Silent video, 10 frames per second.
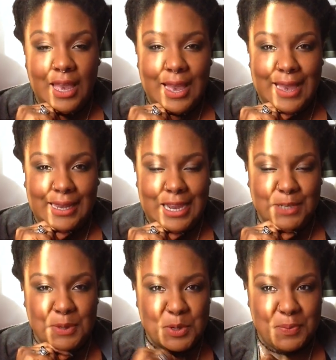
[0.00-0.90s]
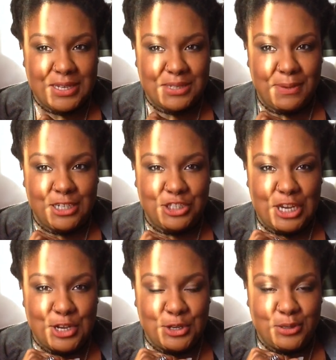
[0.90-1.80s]
Hi guys, welcome back to my
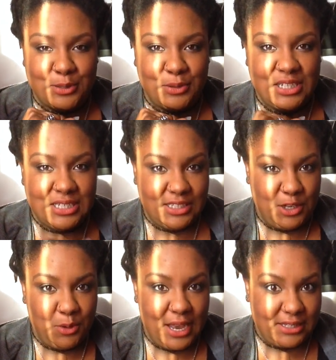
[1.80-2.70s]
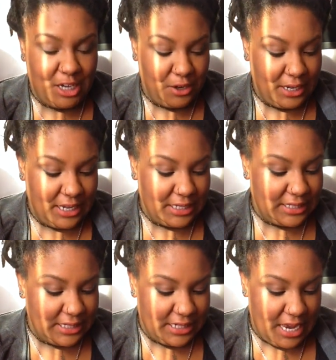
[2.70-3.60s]
channel. So good to see you guys here again
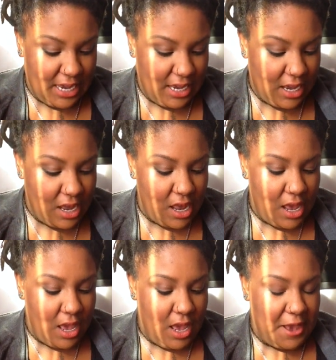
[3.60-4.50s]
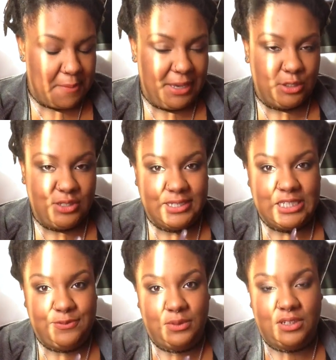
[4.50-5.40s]
today. As you can
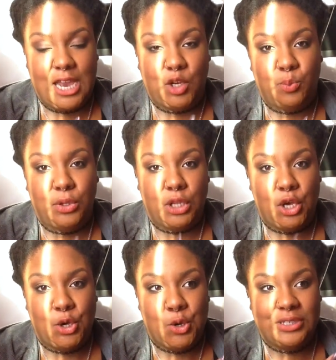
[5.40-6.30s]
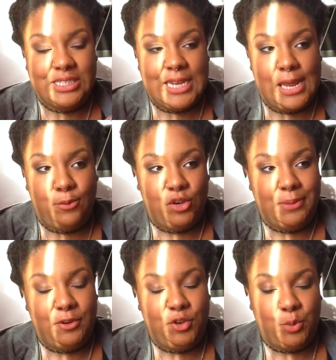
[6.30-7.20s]
see from the title below, today I'm going to
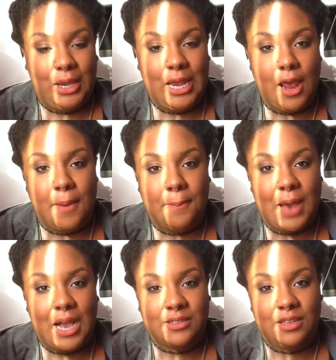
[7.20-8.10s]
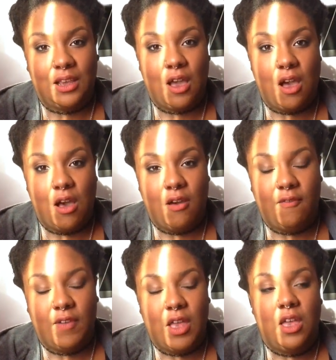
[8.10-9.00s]
be doing an unboxing
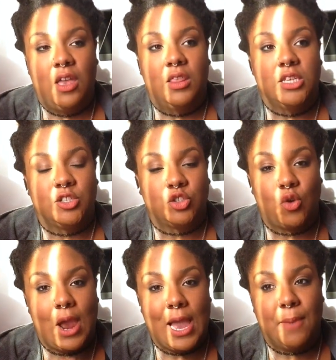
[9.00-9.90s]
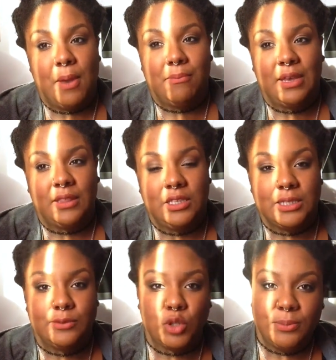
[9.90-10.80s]
of the Scribe monthly
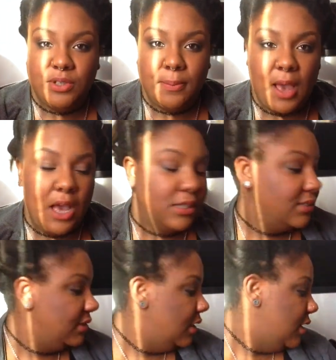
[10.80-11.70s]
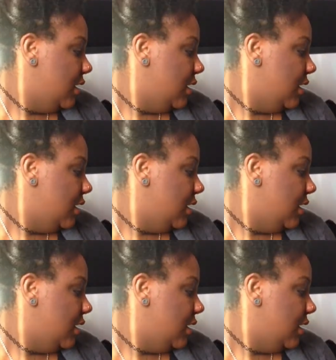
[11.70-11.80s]
subscription box.